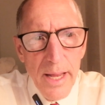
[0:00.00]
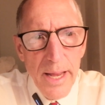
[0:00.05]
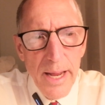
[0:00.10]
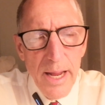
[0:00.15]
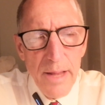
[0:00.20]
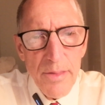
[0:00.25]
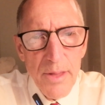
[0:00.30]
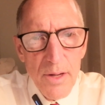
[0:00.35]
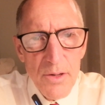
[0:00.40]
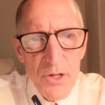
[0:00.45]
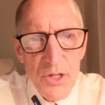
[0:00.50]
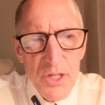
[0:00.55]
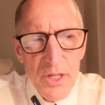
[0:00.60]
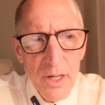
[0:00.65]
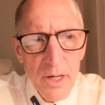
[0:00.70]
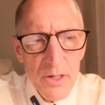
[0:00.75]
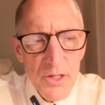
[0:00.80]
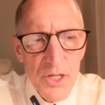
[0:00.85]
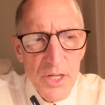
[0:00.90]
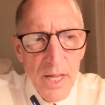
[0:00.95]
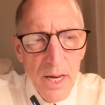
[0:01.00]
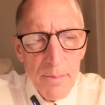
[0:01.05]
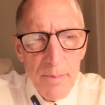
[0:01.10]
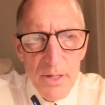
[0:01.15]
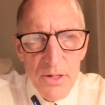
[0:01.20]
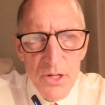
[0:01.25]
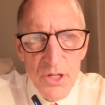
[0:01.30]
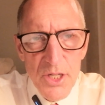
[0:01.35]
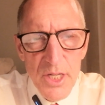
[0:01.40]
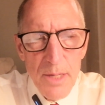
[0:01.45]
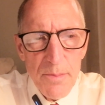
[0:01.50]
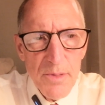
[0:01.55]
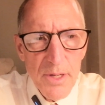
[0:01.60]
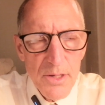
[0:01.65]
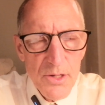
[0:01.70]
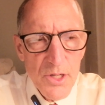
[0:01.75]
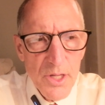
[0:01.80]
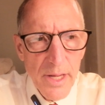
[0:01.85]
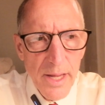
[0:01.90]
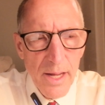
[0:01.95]
And they'll sell them at steep
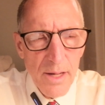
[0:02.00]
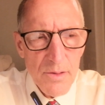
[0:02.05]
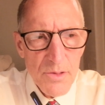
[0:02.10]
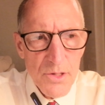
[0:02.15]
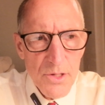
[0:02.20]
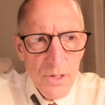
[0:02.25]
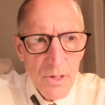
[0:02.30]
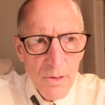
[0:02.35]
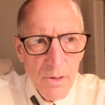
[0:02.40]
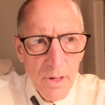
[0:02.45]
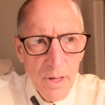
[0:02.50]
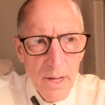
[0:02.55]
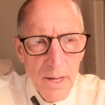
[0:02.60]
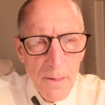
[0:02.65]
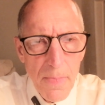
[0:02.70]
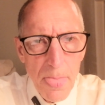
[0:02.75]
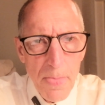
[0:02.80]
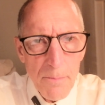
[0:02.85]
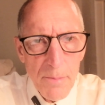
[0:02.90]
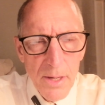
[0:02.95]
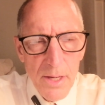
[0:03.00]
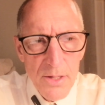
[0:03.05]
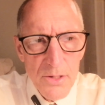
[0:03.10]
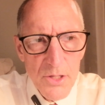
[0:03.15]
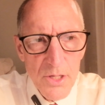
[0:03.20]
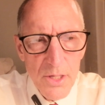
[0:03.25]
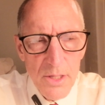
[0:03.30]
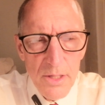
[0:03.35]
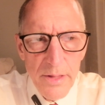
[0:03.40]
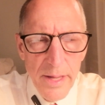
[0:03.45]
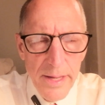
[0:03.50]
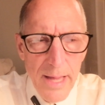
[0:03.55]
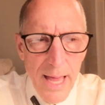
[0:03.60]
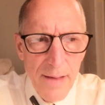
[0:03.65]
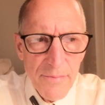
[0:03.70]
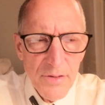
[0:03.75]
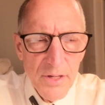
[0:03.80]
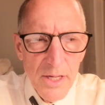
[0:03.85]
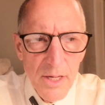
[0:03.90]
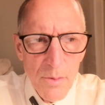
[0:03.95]
discounts, okay, because they
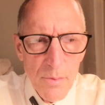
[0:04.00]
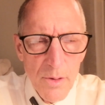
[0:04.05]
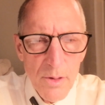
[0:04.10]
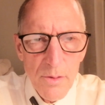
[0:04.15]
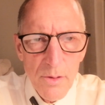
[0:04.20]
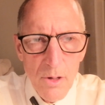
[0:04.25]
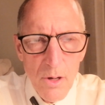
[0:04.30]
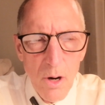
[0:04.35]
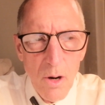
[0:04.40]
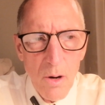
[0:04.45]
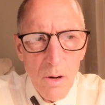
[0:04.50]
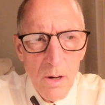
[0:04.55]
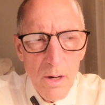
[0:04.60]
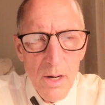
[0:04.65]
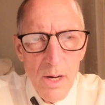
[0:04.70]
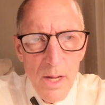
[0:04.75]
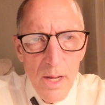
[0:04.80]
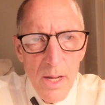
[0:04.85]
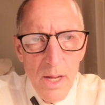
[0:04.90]
have to get rid of the car.